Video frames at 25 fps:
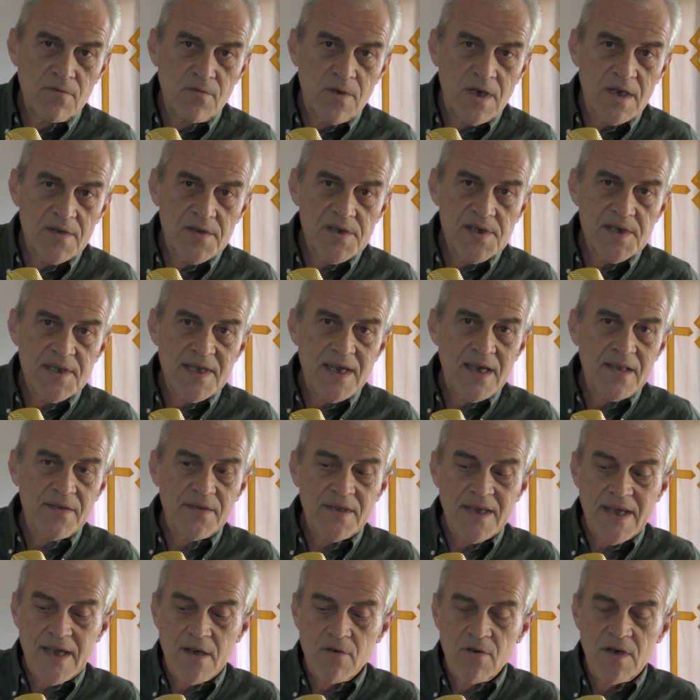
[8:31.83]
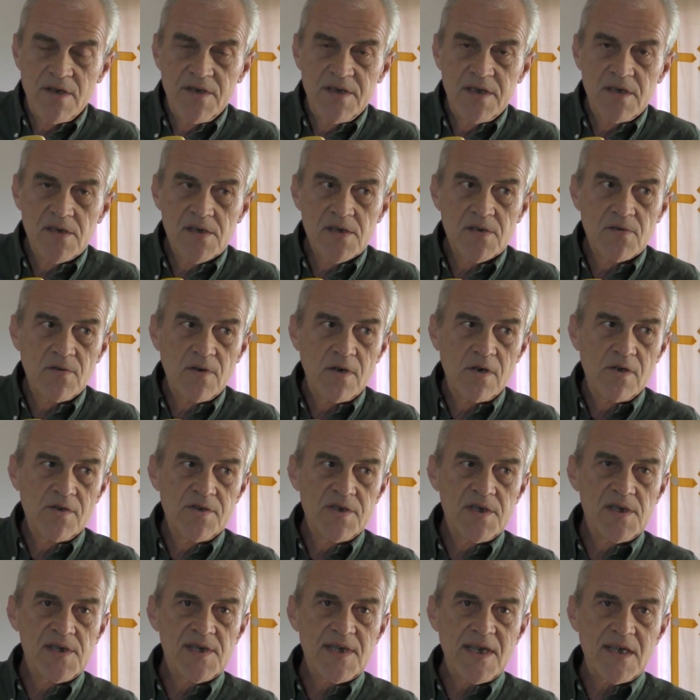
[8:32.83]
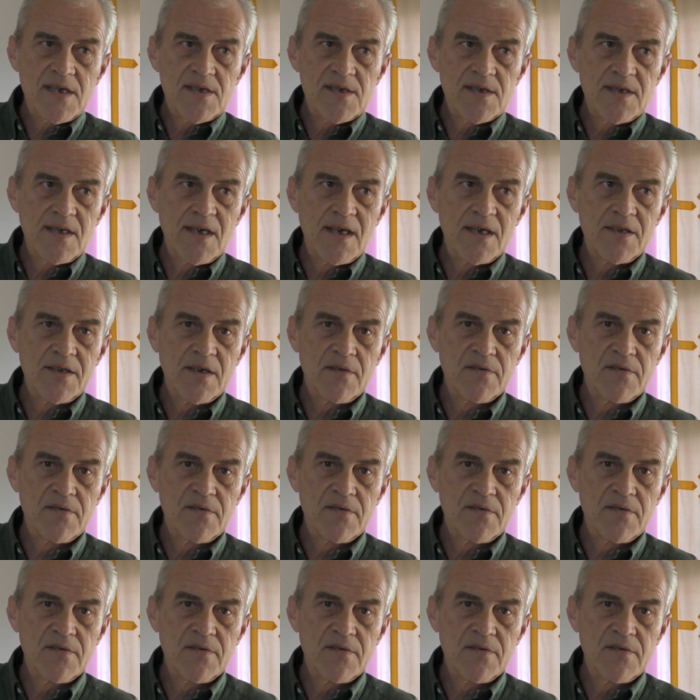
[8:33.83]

wants that now, and the astrology says that.